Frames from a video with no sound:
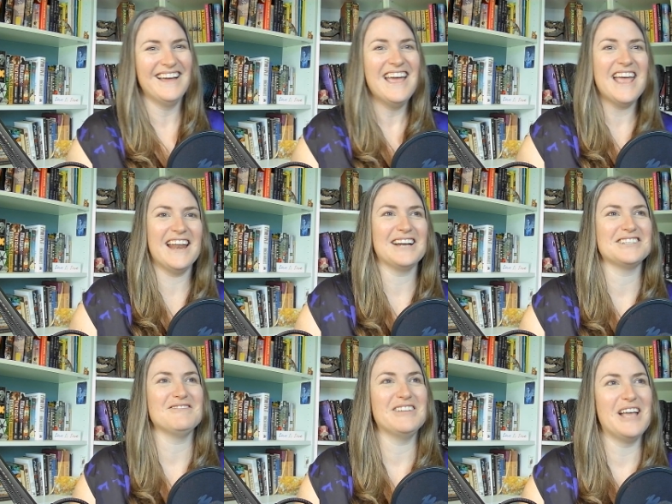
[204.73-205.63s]
it
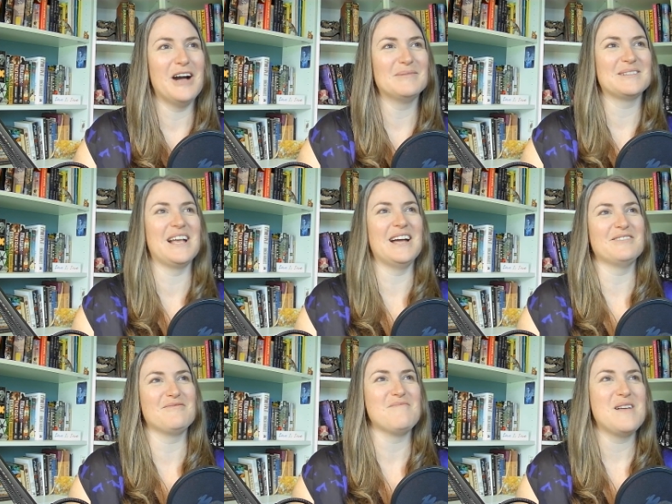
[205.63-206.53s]
actually really helped to kind
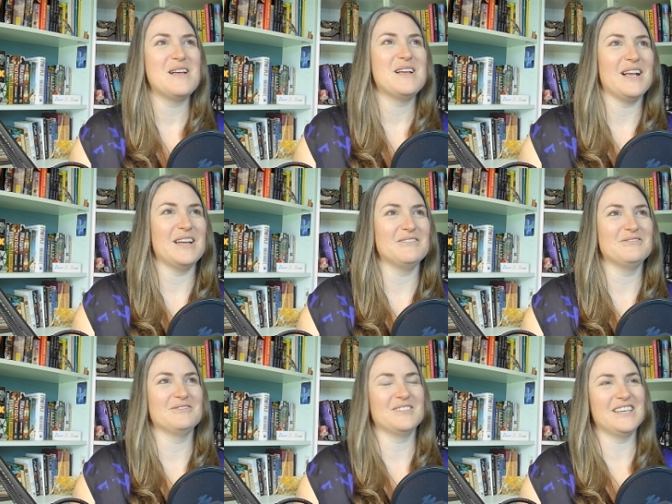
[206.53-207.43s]
of kind
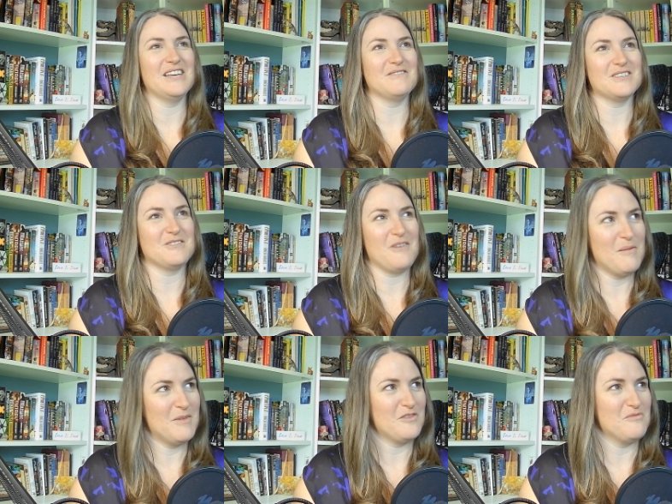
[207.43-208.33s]
of give the story a
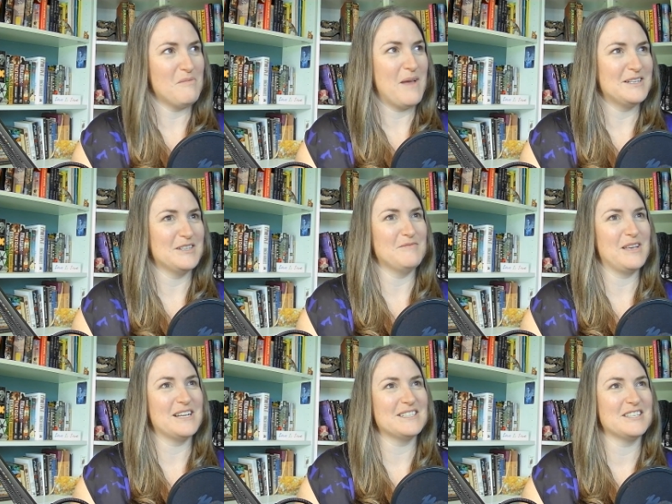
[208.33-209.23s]
bit of momentum
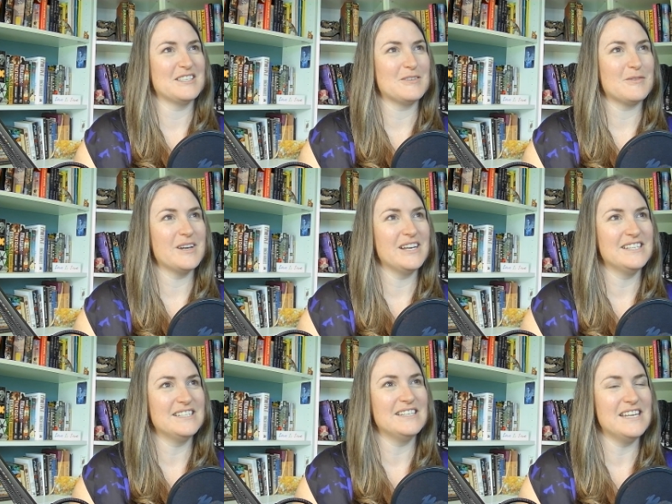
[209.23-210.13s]
because the story
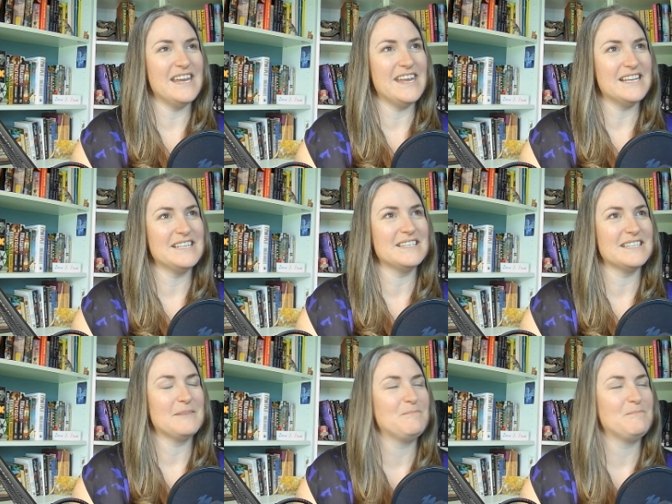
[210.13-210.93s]
is